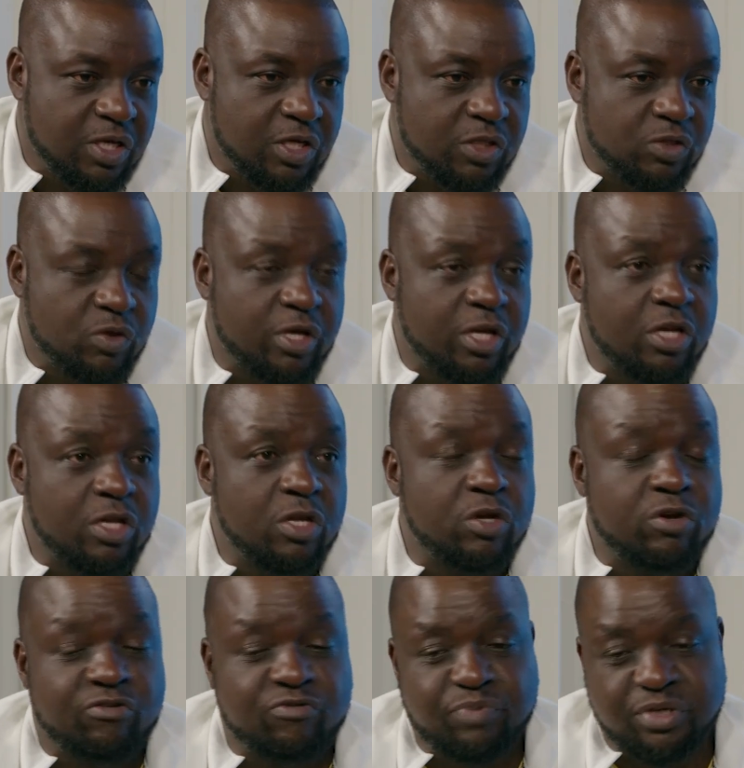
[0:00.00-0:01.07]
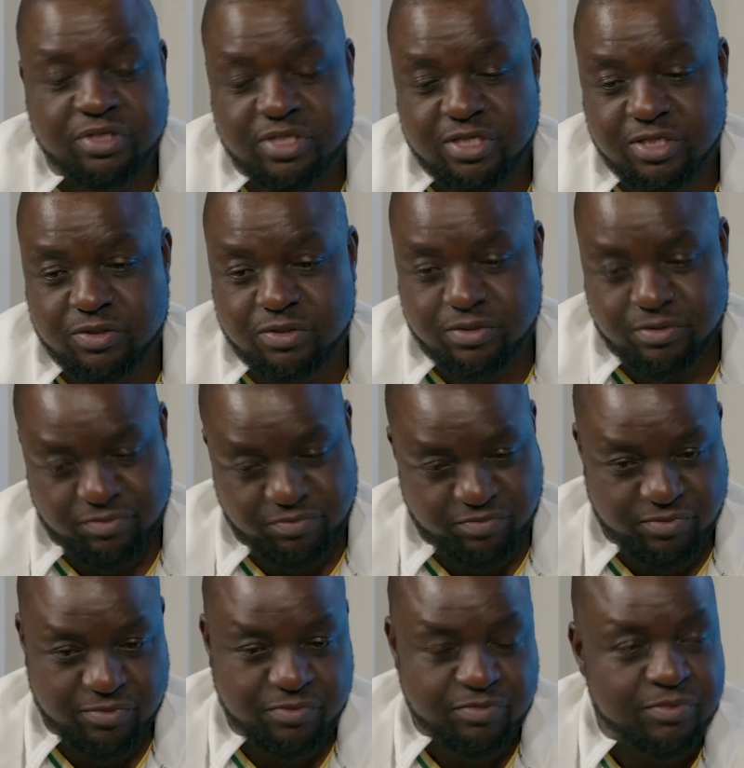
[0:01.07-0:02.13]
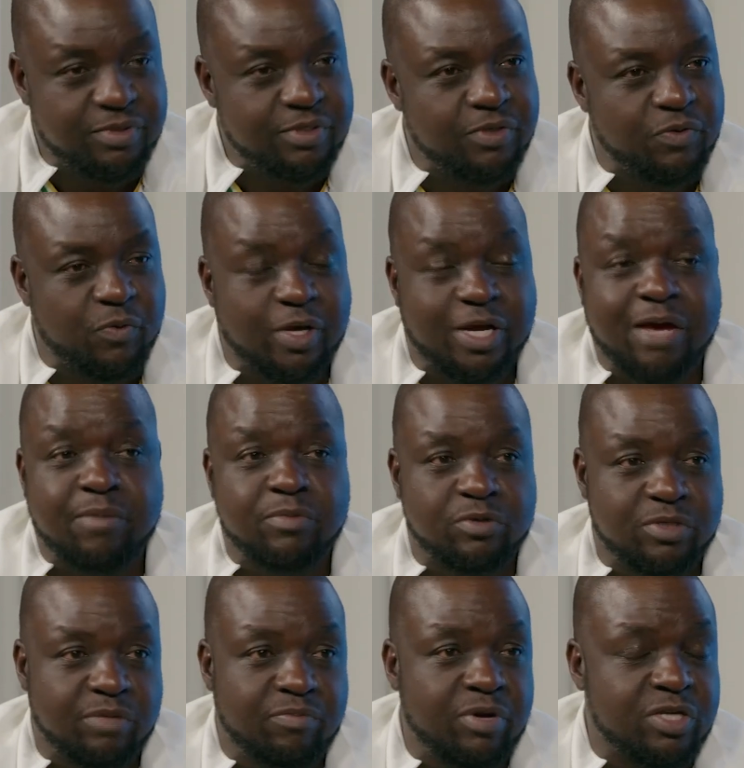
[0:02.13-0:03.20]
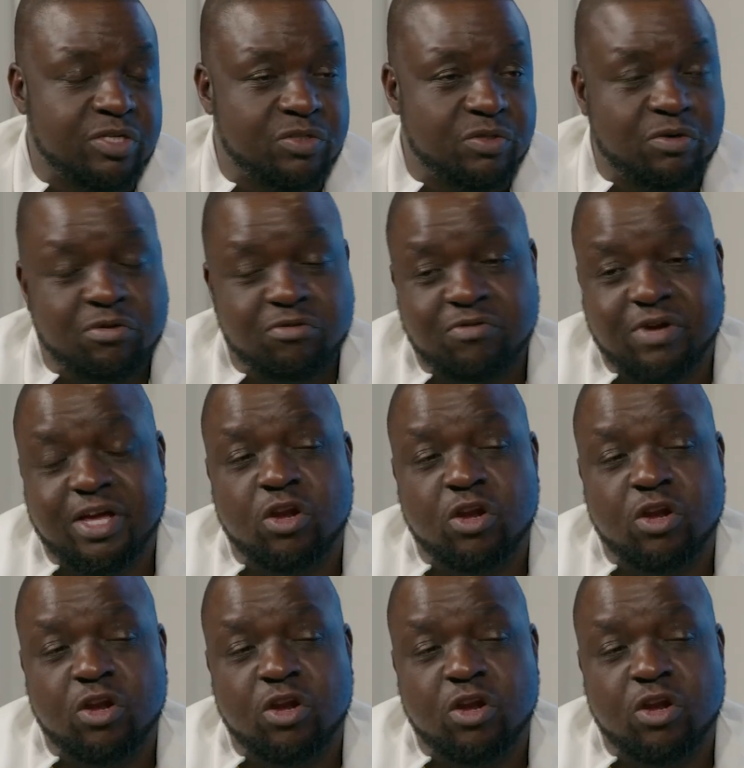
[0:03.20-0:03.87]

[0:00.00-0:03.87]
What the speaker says: So a lot of pieces were coming to the puzzle over